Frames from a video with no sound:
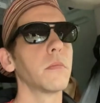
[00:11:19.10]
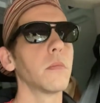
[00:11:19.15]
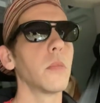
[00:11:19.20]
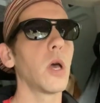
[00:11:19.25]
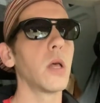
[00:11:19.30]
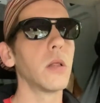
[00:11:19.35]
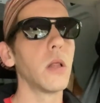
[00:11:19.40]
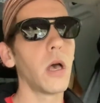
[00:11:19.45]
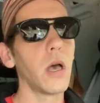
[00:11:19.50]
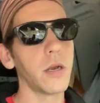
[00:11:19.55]

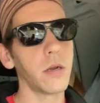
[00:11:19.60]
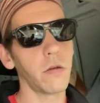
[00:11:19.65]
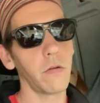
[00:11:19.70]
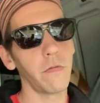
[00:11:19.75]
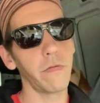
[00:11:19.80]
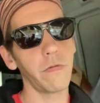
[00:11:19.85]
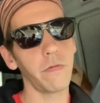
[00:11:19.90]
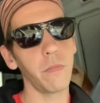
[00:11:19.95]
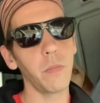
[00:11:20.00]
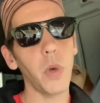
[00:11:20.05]
A lot
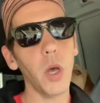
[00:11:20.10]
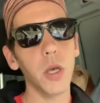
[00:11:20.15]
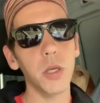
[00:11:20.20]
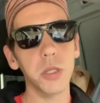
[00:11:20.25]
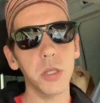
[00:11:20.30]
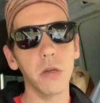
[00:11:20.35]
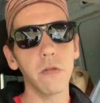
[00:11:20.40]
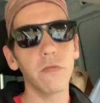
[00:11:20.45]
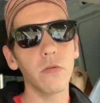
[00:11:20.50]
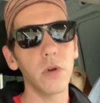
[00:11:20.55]
of
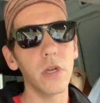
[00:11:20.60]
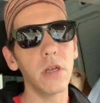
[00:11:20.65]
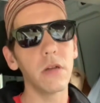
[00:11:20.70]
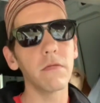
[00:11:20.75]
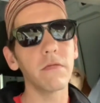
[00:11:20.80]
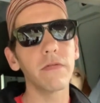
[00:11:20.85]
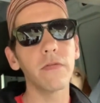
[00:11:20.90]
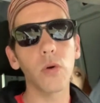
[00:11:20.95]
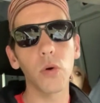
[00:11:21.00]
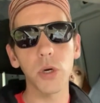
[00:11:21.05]
positive
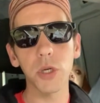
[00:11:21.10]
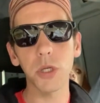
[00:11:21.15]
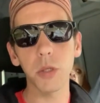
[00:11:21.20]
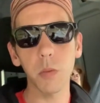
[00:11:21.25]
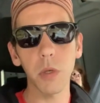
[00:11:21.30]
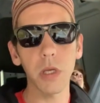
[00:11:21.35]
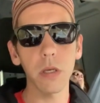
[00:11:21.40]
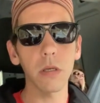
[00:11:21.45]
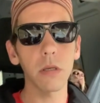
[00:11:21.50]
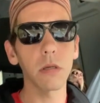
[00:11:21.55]

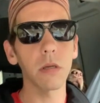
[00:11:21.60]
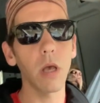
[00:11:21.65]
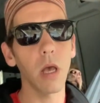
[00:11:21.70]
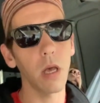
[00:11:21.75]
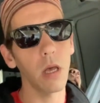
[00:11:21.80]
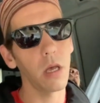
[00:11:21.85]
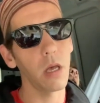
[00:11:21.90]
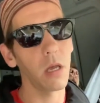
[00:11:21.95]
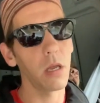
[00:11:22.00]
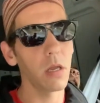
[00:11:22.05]
reinforcement
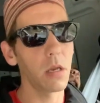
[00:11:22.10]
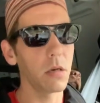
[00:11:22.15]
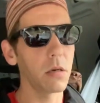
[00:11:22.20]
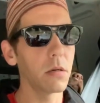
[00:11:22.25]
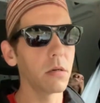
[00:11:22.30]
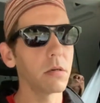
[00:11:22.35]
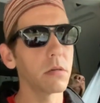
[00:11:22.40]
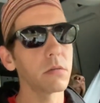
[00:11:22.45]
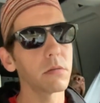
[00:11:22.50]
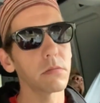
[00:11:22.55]

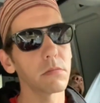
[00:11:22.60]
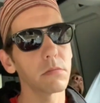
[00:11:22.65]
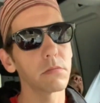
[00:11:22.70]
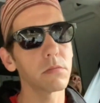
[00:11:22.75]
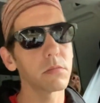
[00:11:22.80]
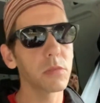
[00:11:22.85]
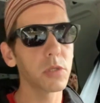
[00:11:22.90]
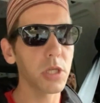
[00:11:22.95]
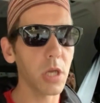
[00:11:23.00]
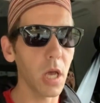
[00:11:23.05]

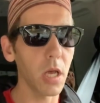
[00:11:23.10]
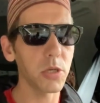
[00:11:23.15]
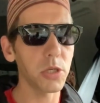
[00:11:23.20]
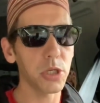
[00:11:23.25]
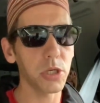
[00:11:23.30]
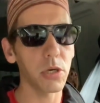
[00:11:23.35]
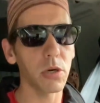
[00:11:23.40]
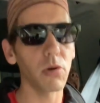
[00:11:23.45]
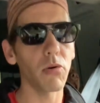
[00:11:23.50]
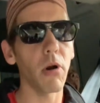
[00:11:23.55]
and
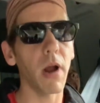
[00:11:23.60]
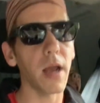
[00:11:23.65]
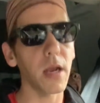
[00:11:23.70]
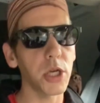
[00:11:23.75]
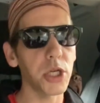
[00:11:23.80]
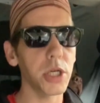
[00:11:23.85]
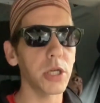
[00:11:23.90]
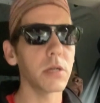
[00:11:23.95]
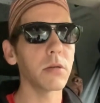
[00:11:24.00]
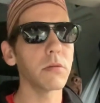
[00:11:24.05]
touch
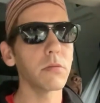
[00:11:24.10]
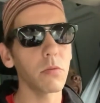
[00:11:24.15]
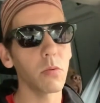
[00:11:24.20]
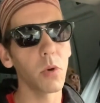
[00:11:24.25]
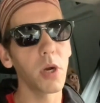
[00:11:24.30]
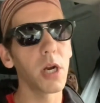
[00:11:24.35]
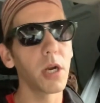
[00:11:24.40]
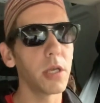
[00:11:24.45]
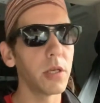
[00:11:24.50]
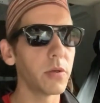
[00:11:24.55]
correction,
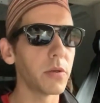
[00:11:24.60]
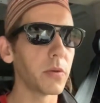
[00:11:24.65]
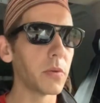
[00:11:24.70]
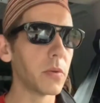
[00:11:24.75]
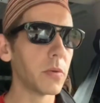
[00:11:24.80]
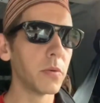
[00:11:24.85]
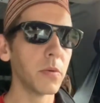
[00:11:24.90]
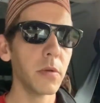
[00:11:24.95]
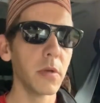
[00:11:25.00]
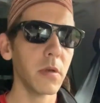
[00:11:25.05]
where you
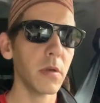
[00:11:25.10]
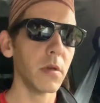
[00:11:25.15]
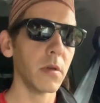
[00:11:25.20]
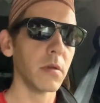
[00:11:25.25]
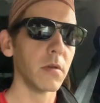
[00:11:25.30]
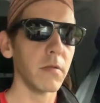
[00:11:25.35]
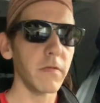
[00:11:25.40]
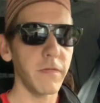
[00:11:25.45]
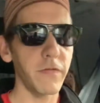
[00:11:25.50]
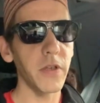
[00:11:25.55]

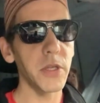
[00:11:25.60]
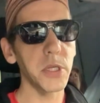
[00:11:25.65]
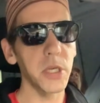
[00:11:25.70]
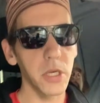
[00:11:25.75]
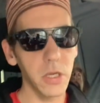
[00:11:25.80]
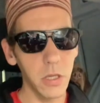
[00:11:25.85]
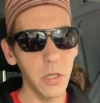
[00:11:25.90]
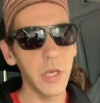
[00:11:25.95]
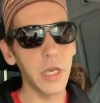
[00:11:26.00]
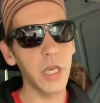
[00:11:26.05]

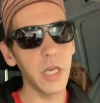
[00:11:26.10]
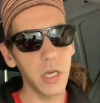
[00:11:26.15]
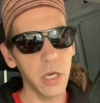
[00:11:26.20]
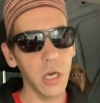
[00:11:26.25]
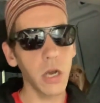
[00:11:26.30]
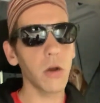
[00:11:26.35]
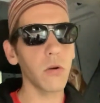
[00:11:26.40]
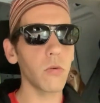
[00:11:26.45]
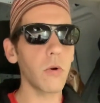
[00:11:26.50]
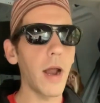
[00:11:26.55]
physically
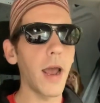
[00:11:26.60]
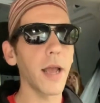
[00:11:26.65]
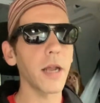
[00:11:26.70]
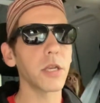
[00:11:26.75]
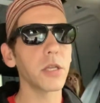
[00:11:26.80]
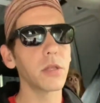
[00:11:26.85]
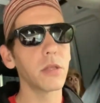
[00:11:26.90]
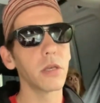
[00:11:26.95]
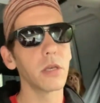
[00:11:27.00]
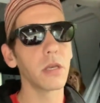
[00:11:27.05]

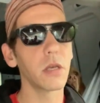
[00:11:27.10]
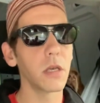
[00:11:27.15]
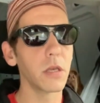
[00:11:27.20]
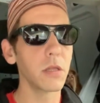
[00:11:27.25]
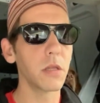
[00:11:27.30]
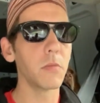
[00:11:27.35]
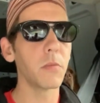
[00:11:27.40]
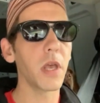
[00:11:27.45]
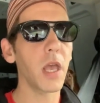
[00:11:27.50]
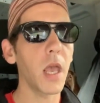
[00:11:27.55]
correct
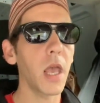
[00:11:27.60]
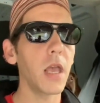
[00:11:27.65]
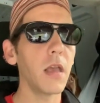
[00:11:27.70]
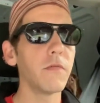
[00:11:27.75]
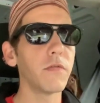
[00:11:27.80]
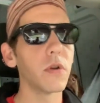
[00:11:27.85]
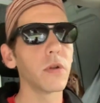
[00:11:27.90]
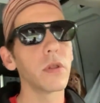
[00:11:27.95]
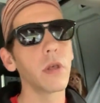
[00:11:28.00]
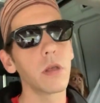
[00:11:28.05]
the
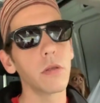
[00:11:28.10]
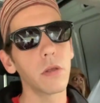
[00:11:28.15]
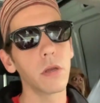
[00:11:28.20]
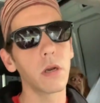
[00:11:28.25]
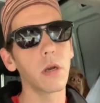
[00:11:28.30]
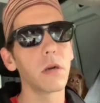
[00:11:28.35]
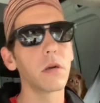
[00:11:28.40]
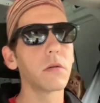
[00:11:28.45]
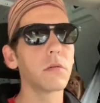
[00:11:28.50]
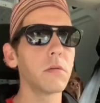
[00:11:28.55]
behavior that
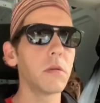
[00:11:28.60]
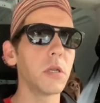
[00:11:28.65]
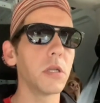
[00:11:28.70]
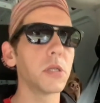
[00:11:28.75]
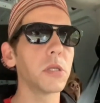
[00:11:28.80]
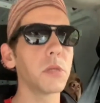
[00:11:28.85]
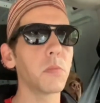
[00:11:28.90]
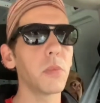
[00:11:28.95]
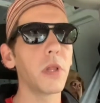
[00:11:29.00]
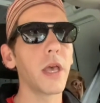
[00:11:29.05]
they're
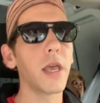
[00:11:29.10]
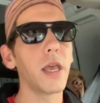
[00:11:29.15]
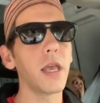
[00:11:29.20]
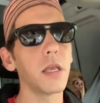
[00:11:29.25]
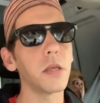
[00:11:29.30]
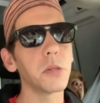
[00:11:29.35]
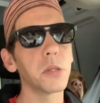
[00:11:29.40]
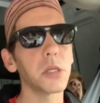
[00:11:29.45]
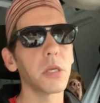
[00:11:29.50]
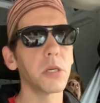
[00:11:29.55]

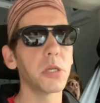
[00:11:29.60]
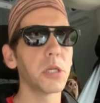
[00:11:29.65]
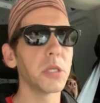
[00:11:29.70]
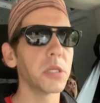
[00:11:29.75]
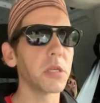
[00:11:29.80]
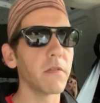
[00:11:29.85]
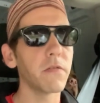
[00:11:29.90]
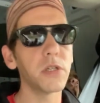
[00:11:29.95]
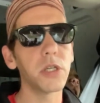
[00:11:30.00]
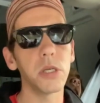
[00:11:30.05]
displaying, such
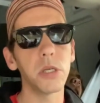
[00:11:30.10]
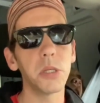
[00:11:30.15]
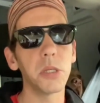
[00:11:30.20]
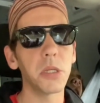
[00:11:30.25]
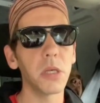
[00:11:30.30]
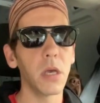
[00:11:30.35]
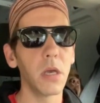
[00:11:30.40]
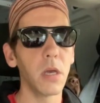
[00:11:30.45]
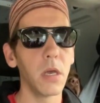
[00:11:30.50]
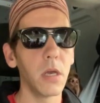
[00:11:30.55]
as if
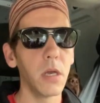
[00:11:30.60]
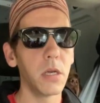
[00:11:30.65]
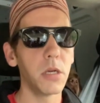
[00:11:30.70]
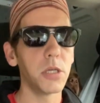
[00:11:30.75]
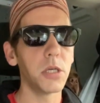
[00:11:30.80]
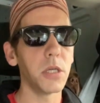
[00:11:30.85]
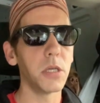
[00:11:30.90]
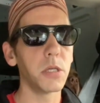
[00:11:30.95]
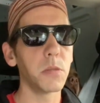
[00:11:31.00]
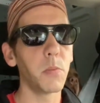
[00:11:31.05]

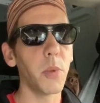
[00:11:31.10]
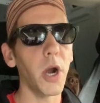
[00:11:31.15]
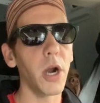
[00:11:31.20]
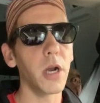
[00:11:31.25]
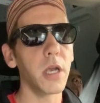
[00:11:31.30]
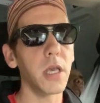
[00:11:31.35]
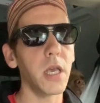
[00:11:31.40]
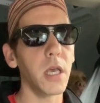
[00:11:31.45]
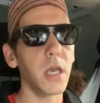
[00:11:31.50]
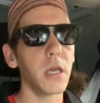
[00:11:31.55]
she's
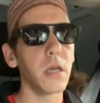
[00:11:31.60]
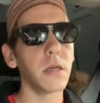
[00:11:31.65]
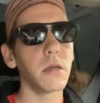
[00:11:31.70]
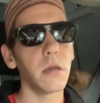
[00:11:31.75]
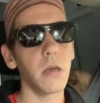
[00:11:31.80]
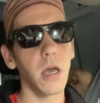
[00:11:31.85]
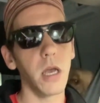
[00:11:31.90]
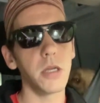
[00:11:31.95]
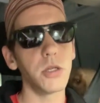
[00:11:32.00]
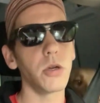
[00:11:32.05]

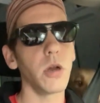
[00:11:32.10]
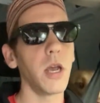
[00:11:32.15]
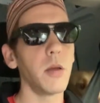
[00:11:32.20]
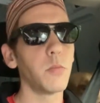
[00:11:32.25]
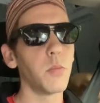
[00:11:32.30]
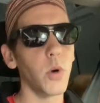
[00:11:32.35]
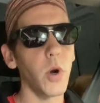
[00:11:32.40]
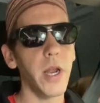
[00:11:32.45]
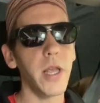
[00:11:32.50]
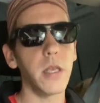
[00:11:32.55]
barking, I try
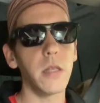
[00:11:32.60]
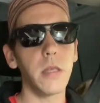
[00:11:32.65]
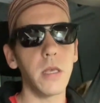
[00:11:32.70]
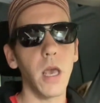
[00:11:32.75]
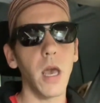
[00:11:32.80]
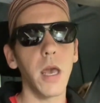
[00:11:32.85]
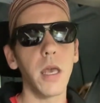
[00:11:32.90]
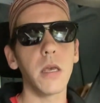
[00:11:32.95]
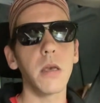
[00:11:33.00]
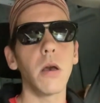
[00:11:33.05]
break the
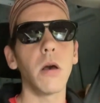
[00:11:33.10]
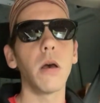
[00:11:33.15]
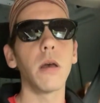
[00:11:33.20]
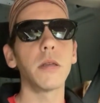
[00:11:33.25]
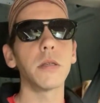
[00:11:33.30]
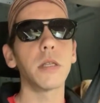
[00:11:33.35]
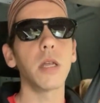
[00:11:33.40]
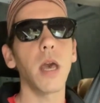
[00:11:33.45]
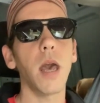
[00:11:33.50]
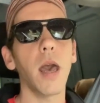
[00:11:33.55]
eye
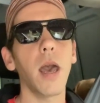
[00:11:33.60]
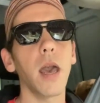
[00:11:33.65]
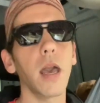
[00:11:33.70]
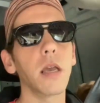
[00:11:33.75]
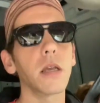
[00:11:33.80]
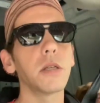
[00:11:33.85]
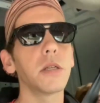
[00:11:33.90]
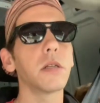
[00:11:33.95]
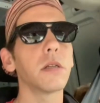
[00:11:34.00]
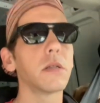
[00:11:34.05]

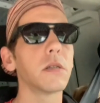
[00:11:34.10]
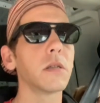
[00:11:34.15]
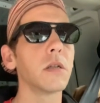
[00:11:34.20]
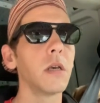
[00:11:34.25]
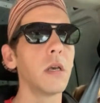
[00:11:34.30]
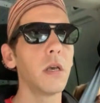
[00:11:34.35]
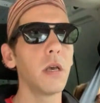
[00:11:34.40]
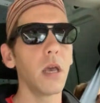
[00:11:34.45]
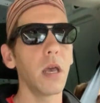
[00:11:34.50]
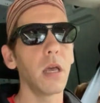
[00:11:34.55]
contact
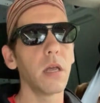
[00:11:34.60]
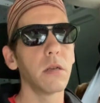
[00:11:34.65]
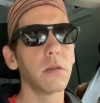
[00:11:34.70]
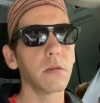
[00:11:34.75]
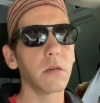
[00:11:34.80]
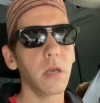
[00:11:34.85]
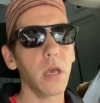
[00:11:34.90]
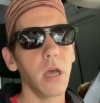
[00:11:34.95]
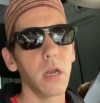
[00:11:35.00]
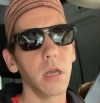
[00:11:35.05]

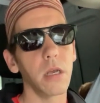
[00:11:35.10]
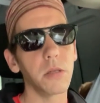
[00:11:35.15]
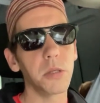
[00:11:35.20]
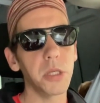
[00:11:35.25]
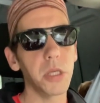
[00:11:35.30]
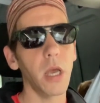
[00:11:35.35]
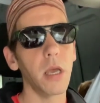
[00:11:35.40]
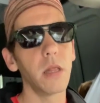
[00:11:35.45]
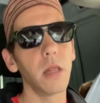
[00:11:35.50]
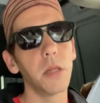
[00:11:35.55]
and kind of
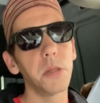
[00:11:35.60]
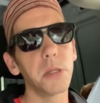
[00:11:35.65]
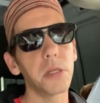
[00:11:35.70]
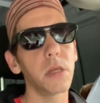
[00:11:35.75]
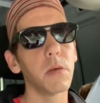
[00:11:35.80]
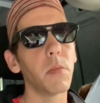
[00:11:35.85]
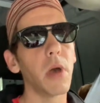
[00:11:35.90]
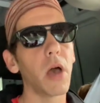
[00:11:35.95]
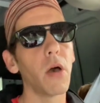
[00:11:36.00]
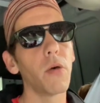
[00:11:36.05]
silence
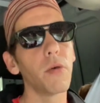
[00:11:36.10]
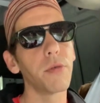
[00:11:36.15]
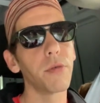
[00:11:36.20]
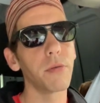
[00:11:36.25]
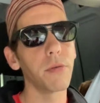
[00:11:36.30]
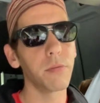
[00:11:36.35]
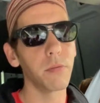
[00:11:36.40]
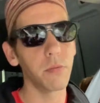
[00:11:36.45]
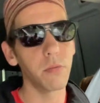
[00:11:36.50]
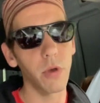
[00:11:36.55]
the mouth
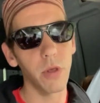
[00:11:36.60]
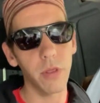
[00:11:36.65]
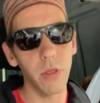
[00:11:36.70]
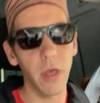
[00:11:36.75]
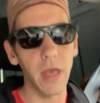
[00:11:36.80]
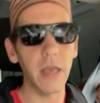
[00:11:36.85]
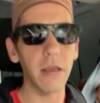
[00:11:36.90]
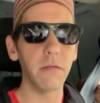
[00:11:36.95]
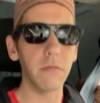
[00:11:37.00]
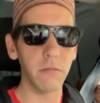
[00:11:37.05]
with
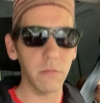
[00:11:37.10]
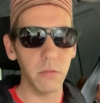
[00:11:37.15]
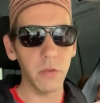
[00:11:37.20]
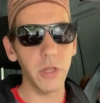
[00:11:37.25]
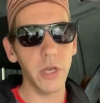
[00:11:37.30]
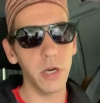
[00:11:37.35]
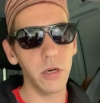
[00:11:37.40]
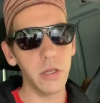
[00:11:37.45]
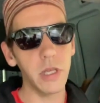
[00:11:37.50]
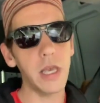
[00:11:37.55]
like
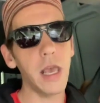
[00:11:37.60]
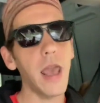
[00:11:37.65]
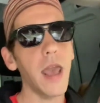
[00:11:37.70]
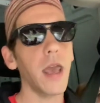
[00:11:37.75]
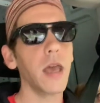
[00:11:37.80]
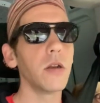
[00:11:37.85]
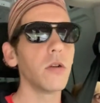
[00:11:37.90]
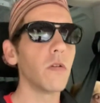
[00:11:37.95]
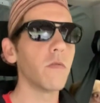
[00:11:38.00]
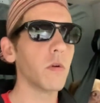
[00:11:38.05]
literally
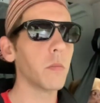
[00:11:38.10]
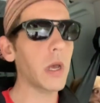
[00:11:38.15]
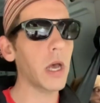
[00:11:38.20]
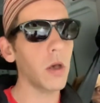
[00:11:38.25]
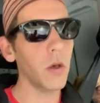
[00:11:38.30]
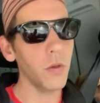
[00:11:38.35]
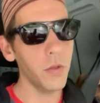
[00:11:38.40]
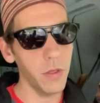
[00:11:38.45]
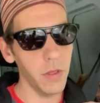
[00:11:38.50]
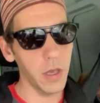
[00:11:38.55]
hand over
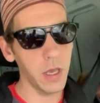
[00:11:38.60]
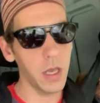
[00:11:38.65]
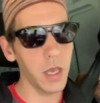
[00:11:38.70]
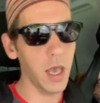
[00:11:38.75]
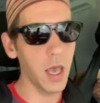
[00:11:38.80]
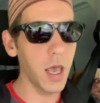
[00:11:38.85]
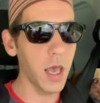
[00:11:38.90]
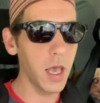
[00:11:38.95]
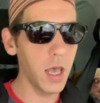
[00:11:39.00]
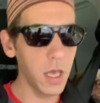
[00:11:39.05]
mouth, like,
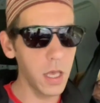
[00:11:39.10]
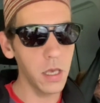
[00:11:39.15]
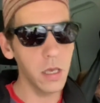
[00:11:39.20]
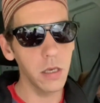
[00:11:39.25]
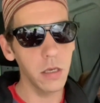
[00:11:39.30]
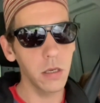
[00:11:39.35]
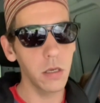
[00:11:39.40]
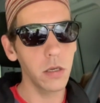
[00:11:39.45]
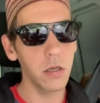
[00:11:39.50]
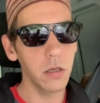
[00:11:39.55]
hey,
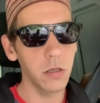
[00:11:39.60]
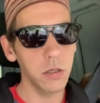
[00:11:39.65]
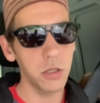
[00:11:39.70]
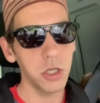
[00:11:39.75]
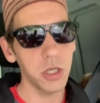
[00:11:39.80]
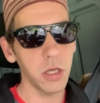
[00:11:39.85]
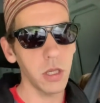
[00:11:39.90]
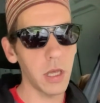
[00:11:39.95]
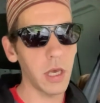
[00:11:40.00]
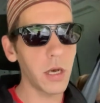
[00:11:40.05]

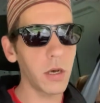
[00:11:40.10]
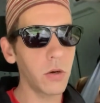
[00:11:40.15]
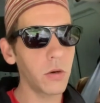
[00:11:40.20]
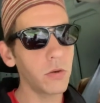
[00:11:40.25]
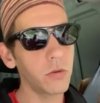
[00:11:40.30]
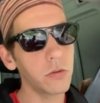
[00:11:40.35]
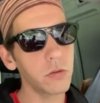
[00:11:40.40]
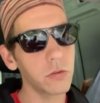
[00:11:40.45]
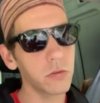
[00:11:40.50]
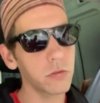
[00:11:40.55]
chill
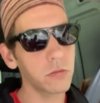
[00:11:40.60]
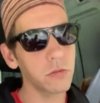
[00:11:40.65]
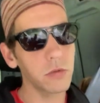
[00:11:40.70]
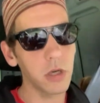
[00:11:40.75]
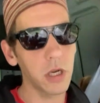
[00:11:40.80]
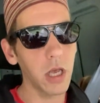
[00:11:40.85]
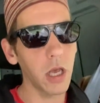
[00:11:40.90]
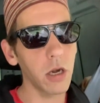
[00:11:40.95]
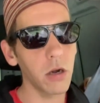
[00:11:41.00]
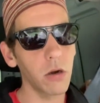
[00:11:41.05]
out,
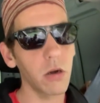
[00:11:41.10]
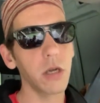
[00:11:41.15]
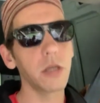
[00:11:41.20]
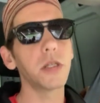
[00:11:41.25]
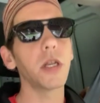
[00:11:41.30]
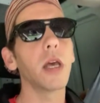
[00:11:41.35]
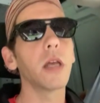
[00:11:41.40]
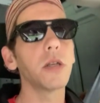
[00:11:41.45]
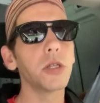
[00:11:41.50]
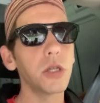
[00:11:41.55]
get her
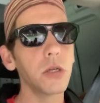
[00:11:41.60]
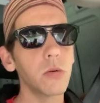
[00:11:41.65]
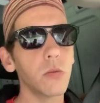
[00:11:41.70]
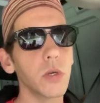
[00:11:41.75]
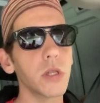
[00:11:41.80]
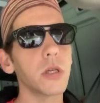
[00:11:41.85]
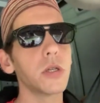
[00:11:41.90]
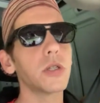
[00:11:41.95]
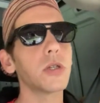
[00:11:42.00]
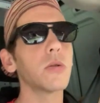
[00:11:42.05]
attention
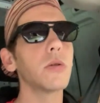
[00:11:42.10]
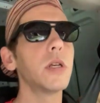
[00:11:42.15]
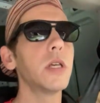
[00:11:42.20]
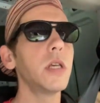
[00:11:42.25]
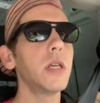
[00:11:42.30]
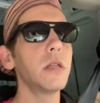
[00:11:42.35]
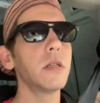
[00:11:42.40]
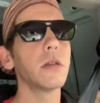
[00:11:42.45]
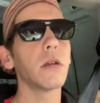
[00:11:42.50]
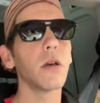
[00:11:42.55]
with a
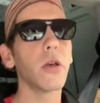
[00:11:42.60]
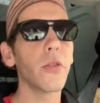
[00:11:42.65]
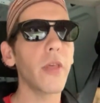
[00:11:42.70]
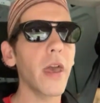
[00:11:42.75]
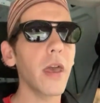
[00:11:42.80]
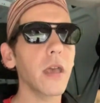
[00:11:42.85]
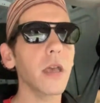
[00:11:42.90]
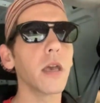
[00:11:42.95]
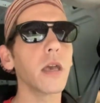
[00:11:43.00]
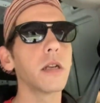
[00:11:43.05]
treat, all
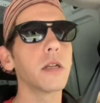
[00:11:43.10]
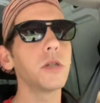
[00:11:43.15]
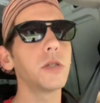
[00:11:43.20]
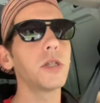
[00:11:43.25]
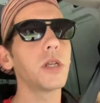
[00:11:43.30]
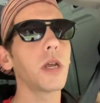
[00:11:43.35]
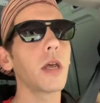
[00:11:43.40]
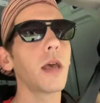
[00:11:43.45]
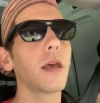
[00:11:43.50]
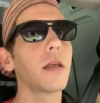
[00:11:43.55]
that kind of
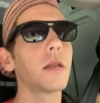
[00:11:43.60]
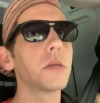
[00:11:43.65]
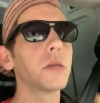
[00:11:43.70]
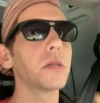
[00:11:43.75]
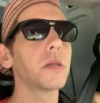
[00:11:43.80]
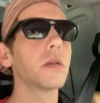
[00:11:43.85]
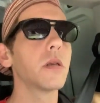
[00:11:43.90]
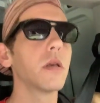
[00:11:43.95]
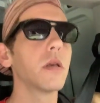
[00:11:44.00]
jazz.